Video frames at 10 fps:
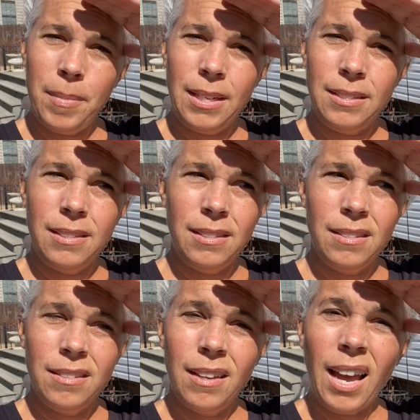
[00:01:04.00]
means
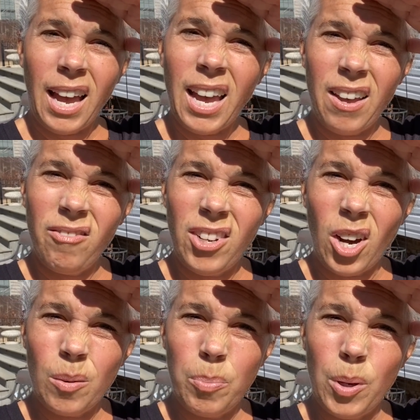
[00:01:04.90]
I have
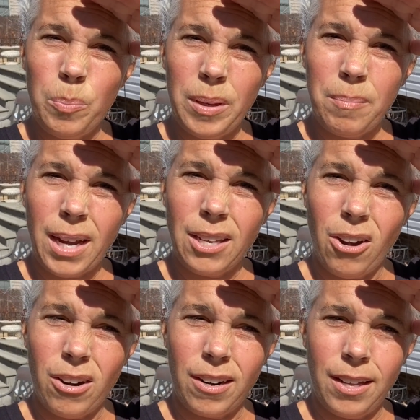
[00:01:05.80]
dog poop in my
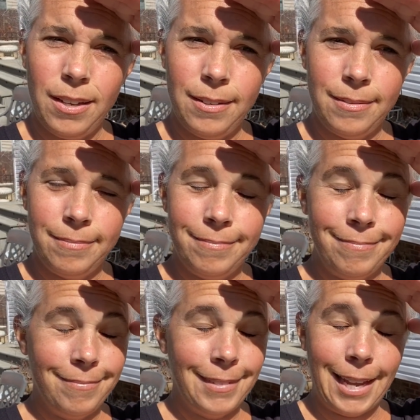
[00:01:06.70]
yard
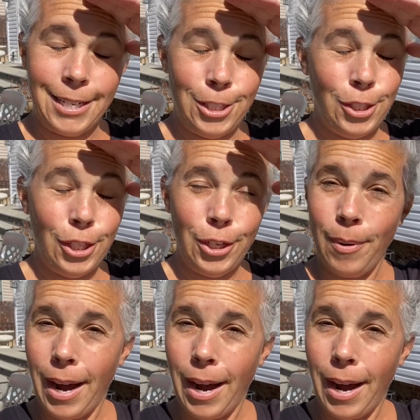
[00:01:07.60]
I just do